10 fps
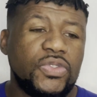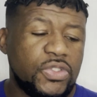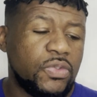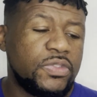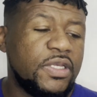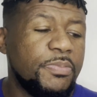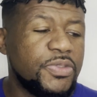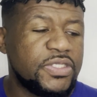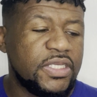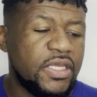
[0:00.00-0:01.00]
So
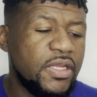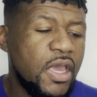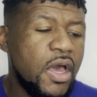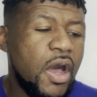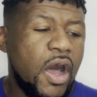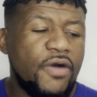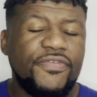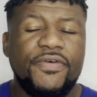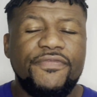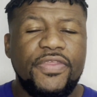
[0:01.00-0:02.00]
10%
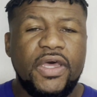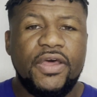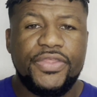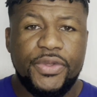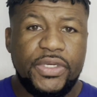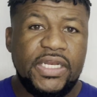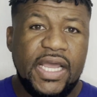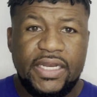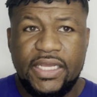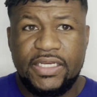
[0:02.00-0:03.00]
off of the
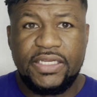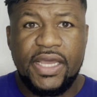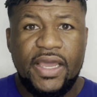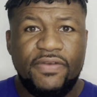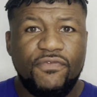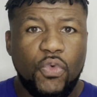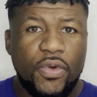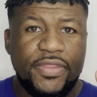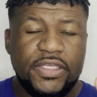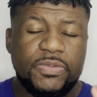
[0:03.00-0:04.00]
$39.99
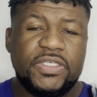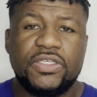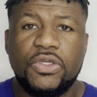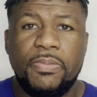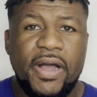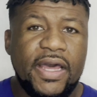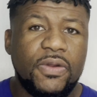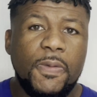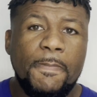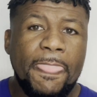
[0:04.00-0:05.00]
for this particular
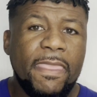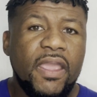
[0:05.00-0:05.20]
bottle.